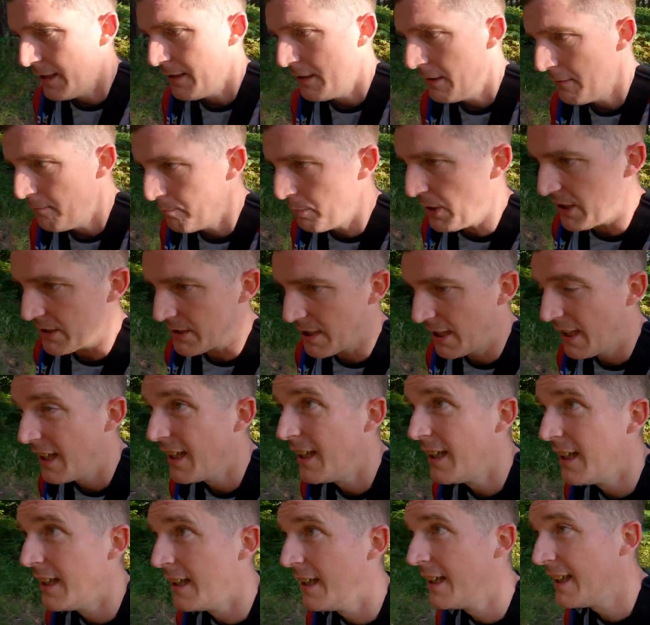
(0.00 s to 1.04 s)
But
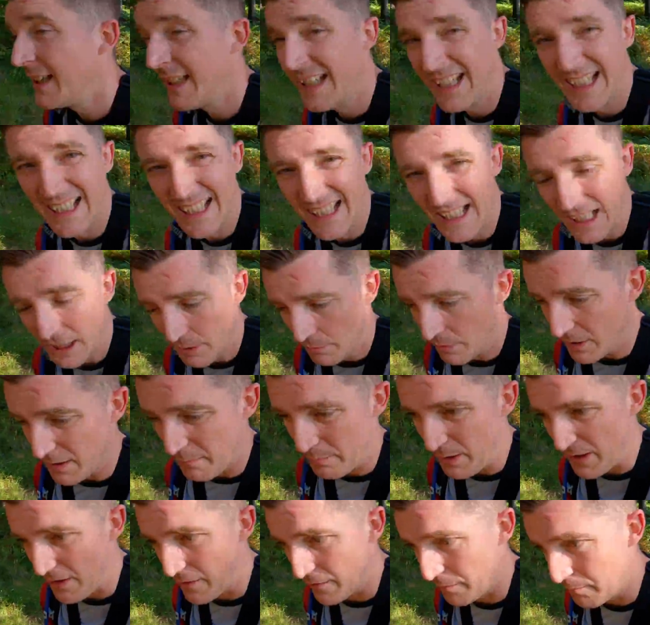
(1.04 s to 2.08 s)
with a
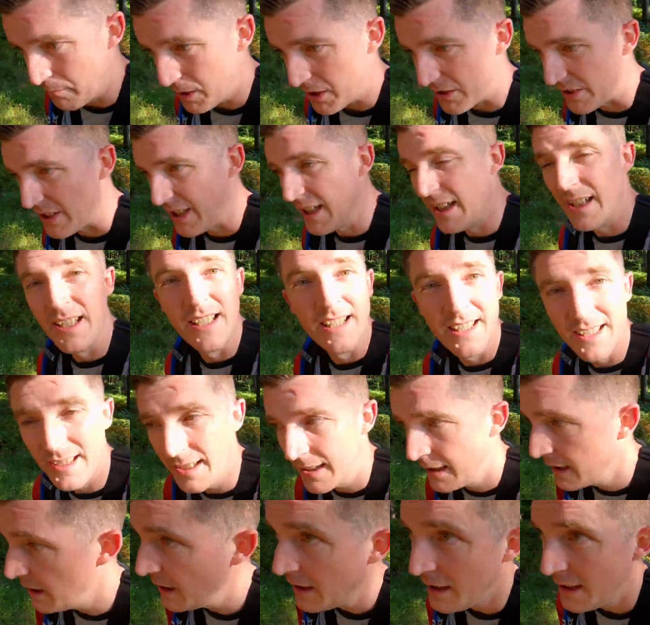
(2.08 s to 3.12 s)
bit of mud,
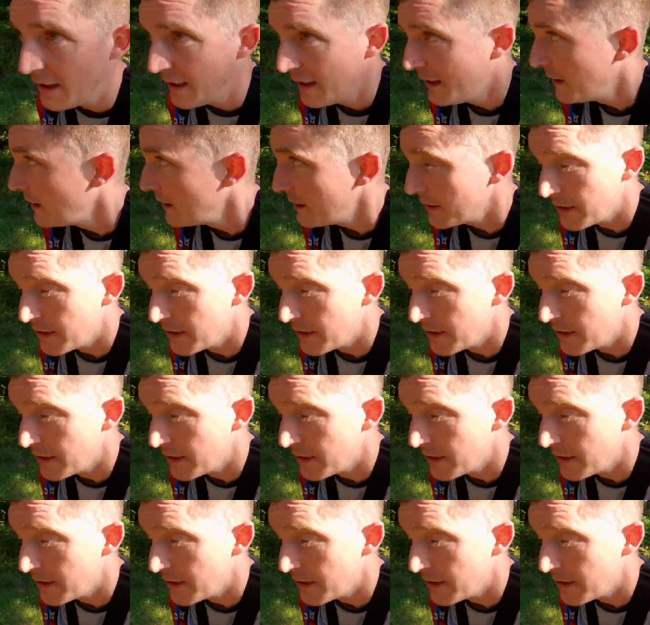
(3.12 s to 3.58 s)
they